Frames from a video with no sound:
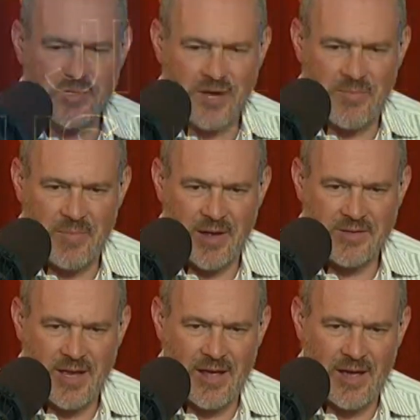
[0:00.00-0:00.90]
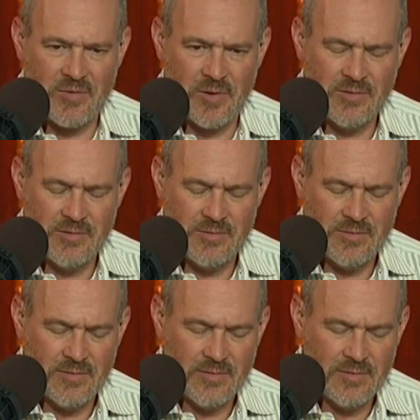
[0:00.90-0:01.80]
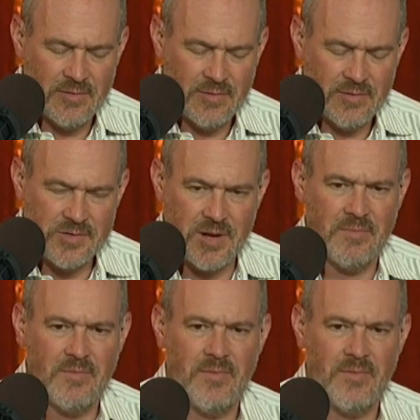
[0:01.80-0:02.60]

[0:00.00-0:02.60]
time you met Dan Aykroyd, Jim?